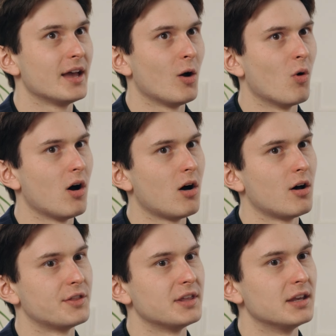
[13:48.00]
What
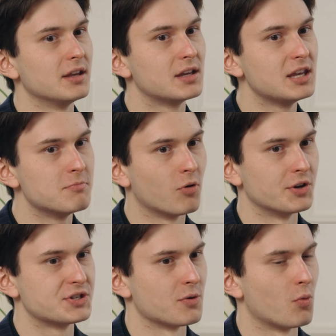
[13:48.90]
are the key
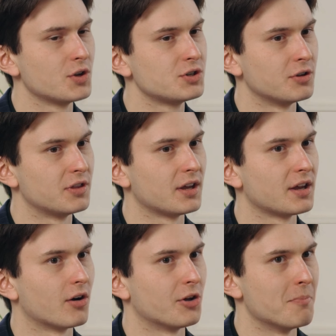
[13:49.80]
points, and what do you
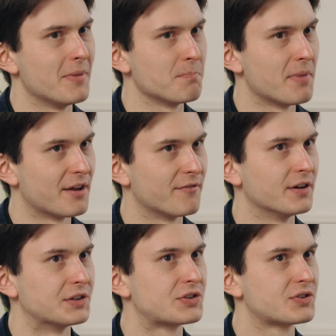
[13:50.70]
think are the main
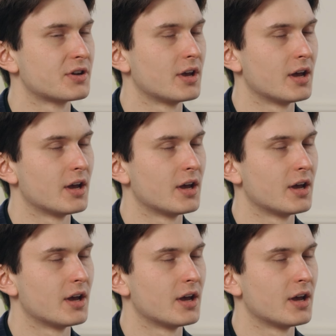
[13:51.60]
benefits